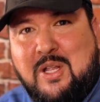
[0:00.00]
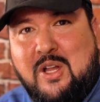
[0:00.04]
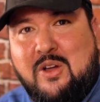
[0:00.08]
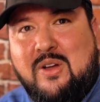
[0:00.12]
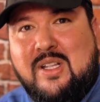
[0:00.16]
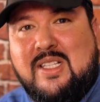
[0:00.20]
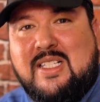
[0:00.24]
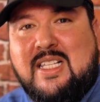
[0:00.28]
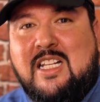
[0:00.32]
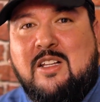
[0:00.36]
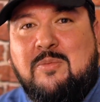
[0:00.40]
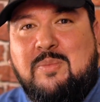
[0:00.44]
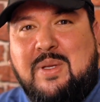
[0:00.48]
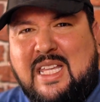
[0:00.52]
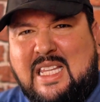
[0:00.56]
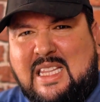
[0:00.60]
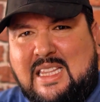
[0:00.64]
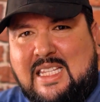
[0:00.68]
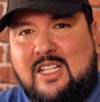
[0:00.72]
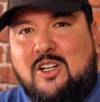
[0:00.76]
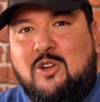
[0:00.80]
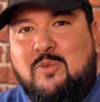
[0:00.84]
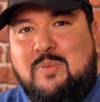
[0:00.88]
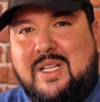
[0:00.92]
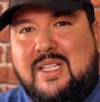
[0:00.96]
It's gonna be a
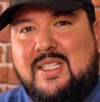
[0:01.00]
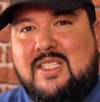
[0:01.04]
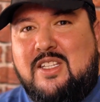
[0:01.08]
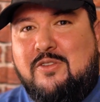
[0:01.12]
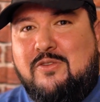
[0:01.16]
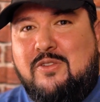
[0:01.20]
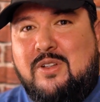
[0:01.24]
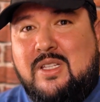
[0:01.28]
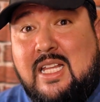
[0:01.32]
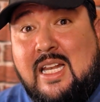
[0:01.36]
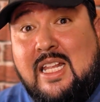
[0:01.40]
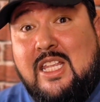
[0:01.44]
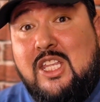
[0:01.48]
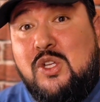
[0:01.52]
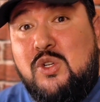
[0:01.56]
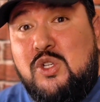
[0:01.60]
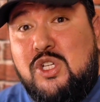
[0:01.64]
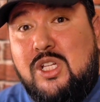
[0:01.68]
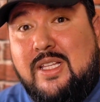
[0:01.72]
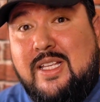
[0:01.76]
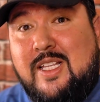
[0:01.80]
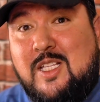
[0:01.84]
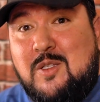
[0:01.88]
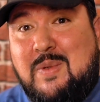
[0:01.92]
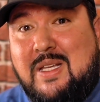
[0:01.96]
little bit different than it
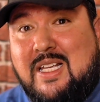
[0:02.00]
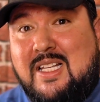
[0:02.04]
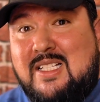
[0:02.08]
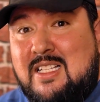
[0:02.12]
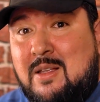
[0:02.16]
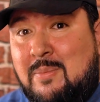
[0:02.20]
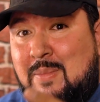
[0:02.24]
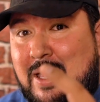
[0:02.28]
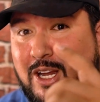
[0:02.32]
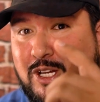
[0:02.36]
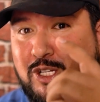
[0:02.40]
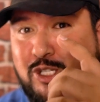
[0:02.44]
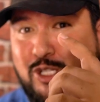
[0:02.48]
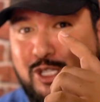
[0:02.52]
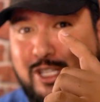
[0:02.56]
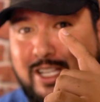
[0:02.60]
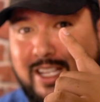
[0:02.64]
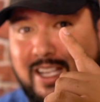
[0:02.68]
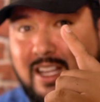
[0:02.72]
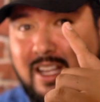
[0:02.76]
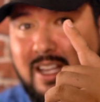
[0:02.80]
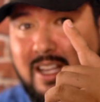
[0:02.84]
usually is because I'm actually